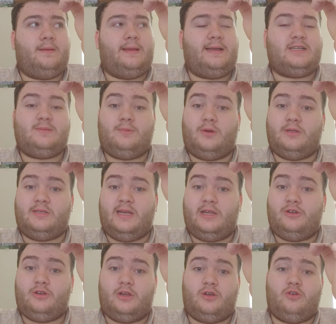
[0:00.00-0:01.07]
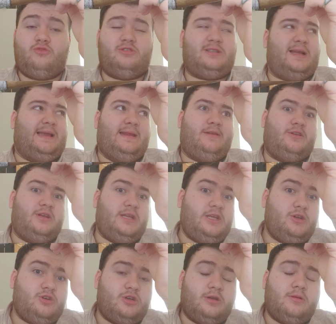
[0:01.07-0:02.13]
exploitation in countries like
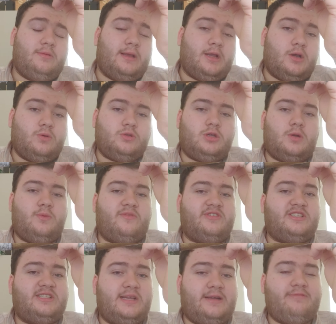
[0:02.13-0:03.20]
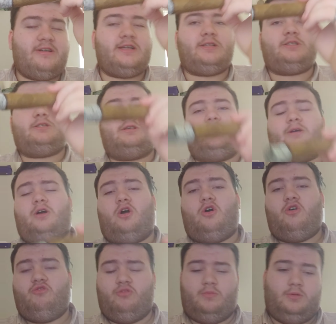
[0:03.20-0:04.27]
Indonesia that goes on with cigarettes,
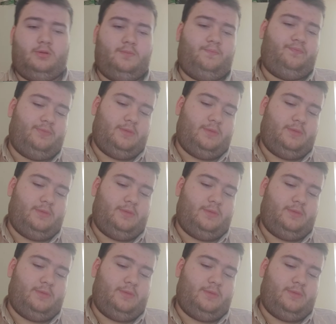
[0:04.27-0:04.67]
horrible.